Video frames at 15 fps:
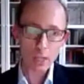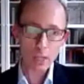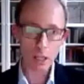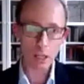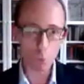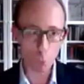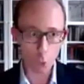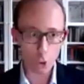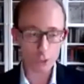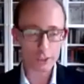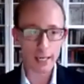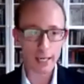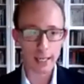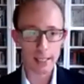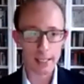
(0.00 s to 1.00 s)
war
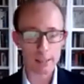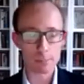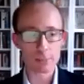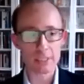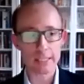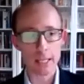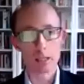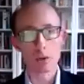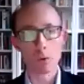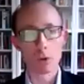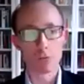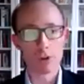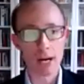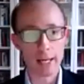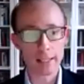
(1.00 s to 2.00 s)
crimes
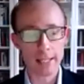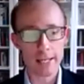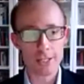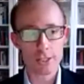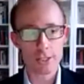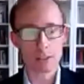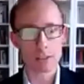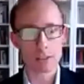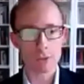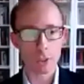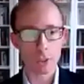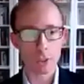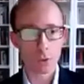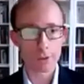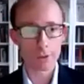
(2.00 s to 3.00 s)
or violations of
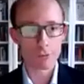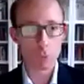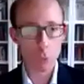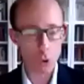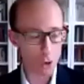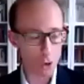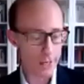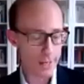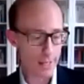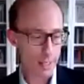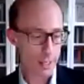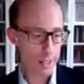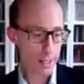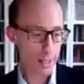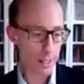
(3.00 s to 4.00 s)
the law of war,
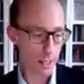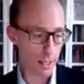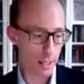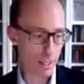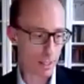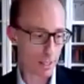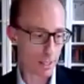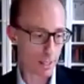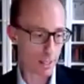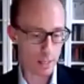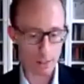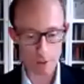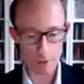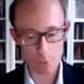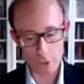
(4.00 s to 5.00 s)

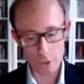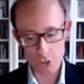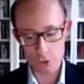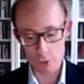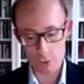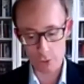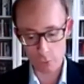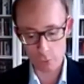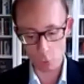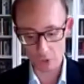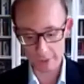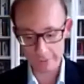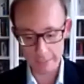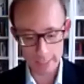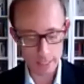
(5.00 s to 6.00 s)
which you
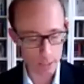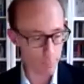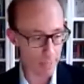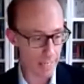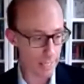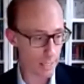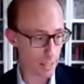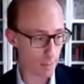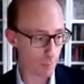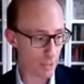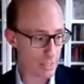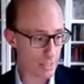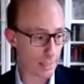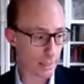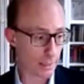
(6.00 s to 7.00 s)
will see in the media,
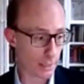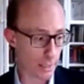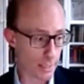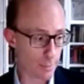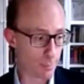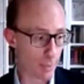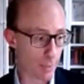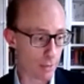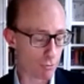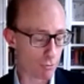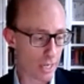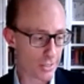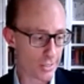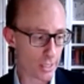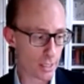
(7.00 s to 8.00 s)
particularly by
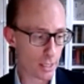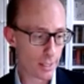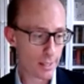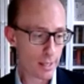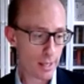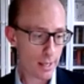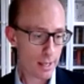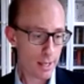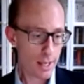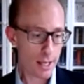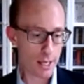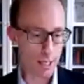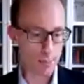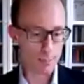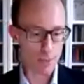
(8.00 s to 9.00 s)
Russia.
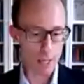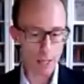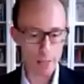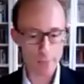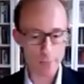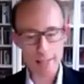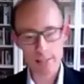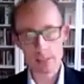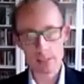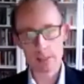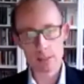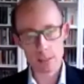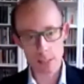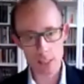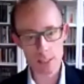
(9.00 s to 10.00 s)

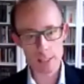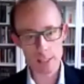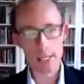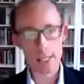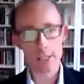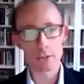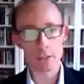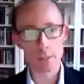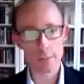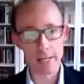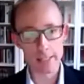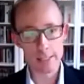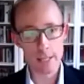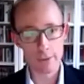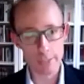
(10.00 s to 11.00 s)
That's international
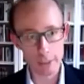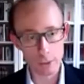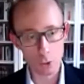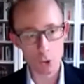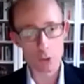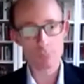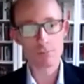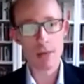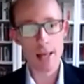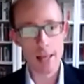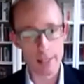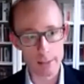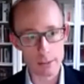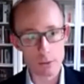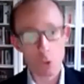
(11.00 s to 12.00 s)
humanitarian law
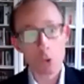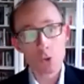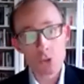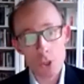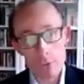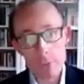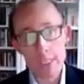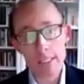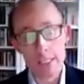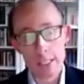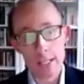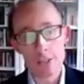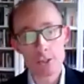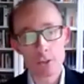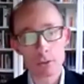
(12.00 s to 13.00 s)
and also
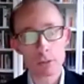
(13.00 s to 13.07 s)
international